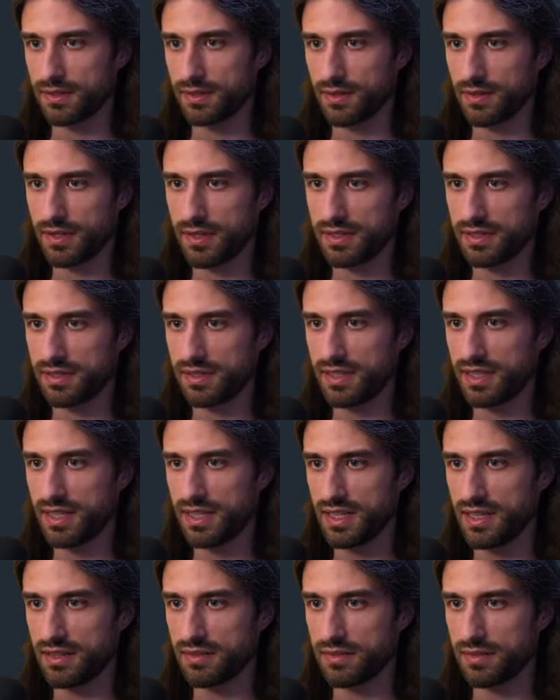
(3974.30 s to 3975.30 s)
so I still
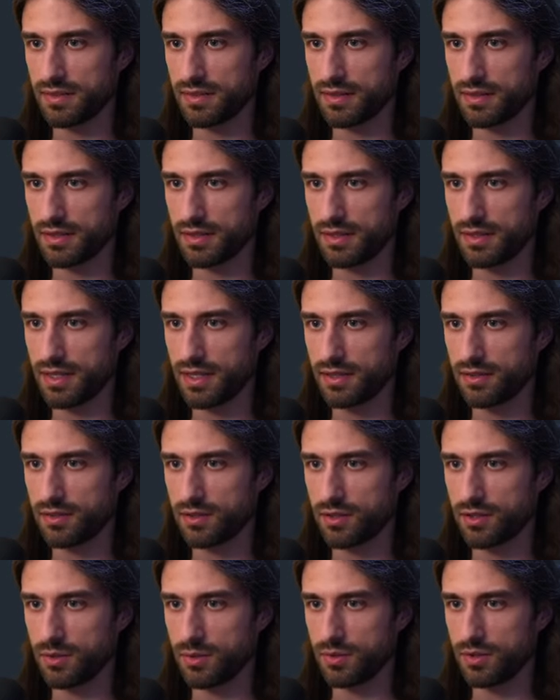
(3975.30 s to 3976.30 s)
have that
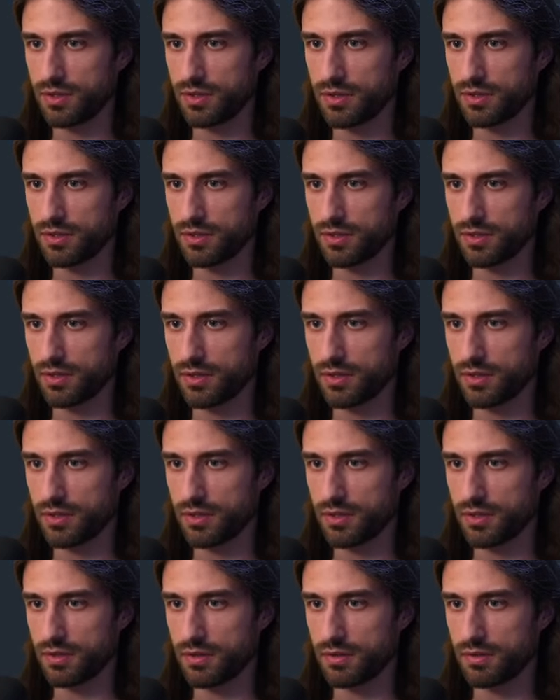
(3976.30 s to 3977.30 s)
code
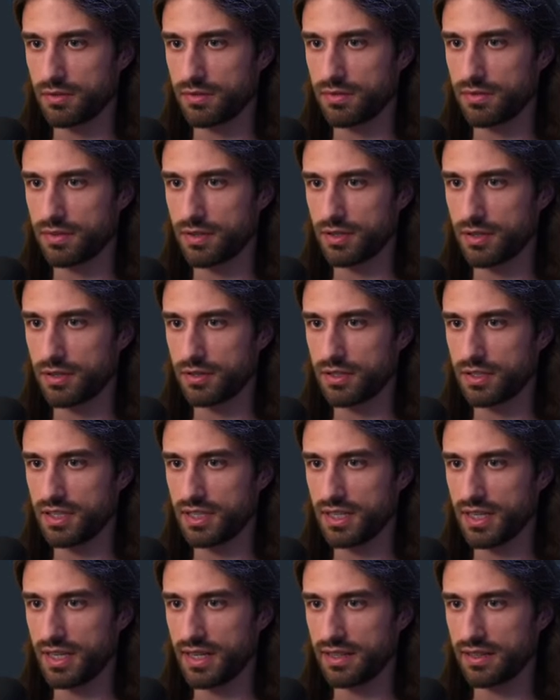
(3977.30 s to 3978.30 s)
for
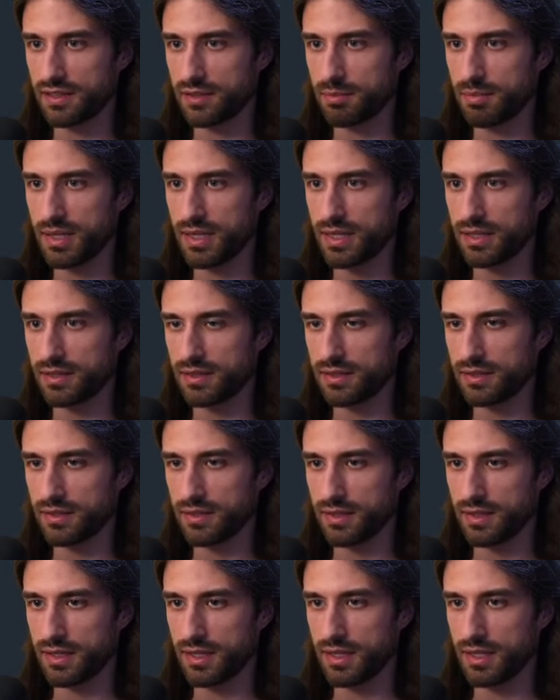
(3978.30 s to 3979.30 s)
the x part,
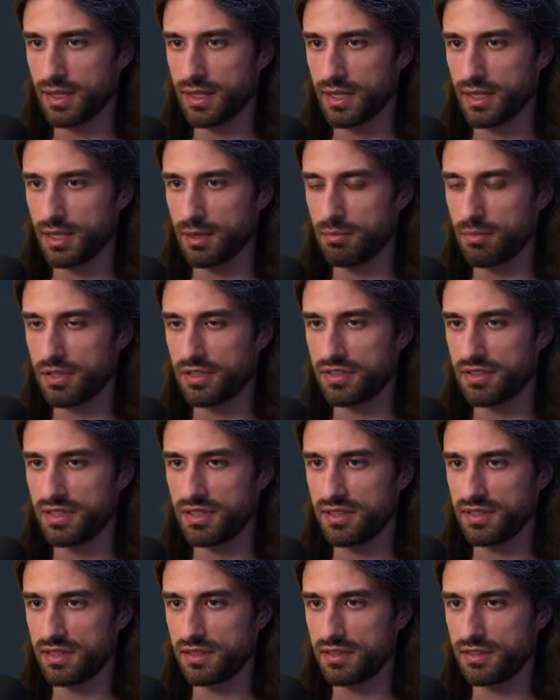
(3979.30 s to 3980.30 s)
but
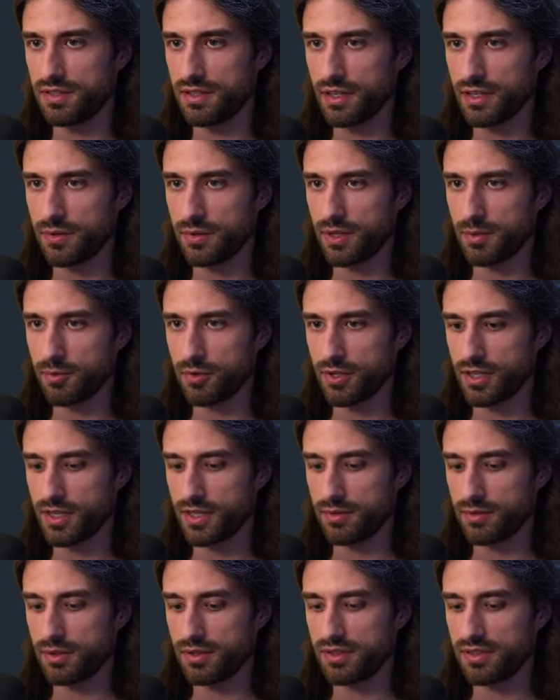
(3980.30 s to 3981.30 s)
since it's down, I'm gonna
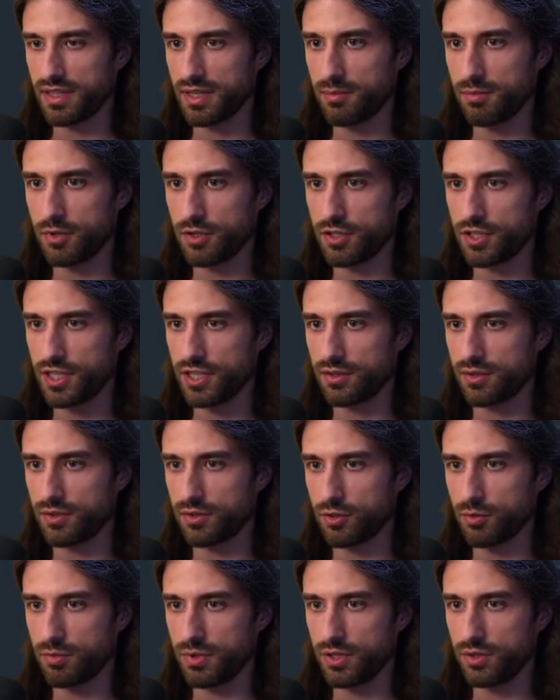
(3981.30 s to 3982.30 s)
have the same logic, so it's
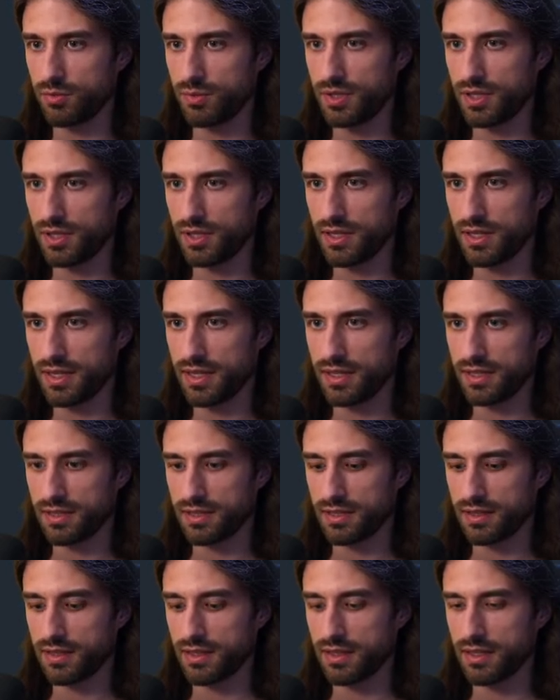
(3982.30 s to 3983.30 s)
going to be
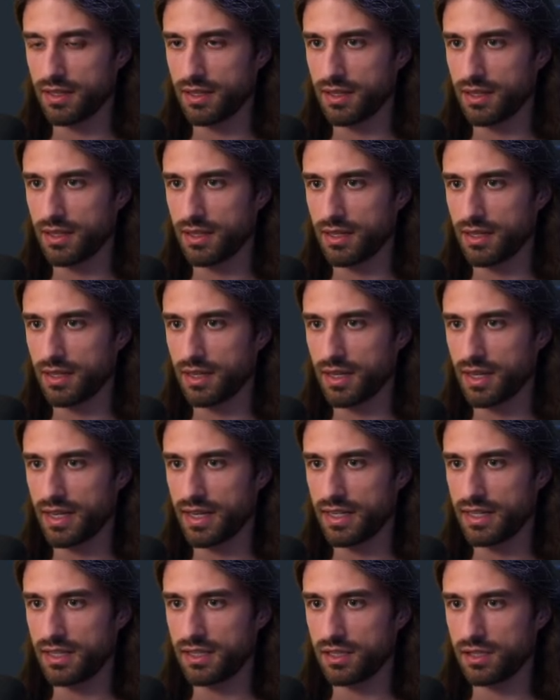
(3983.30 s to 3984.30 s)
like
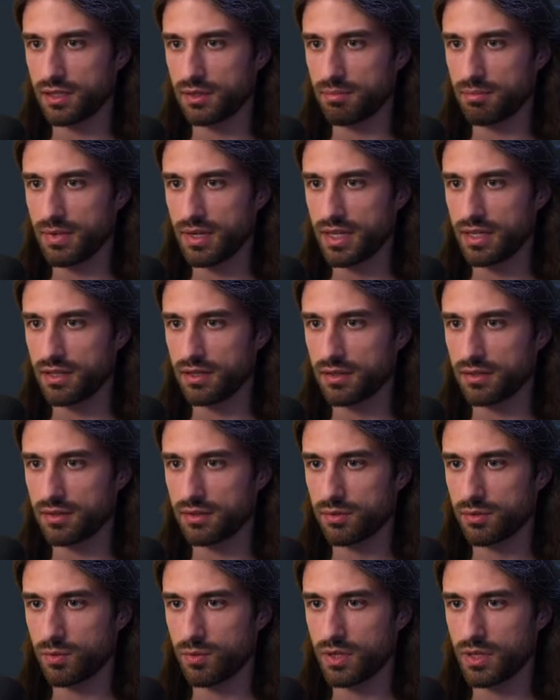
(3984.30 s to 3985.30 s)
h
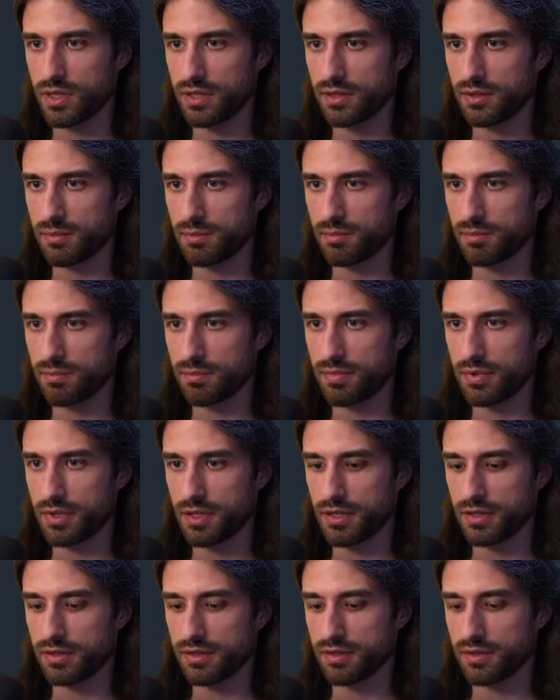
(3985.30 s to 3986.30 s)
minus 1
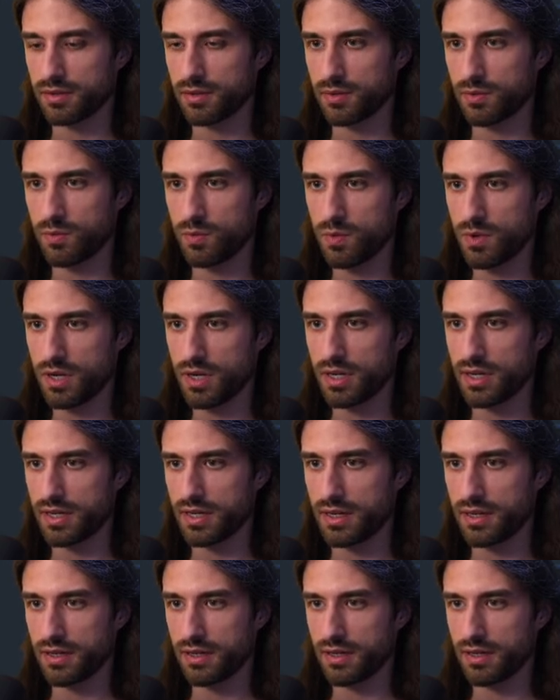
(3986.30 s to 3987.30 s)
plus
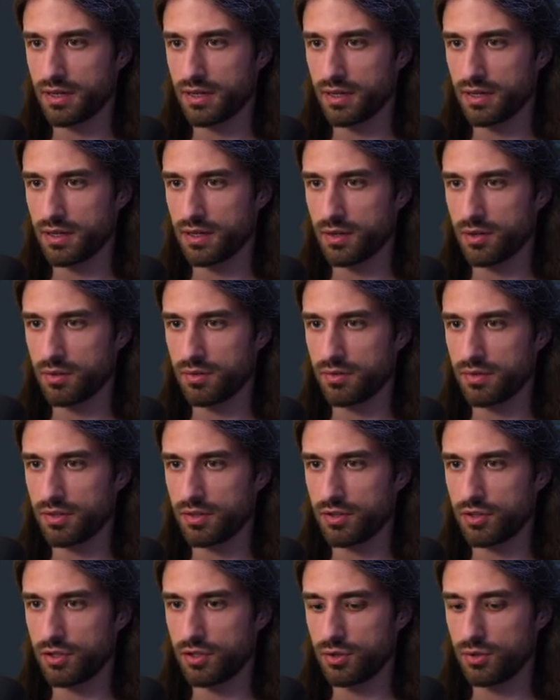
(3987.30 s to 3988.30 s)
y over
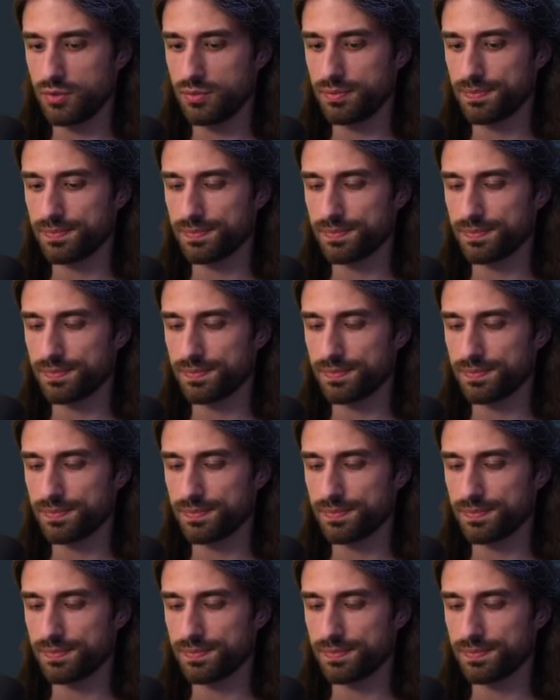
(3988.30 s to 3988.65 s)
2.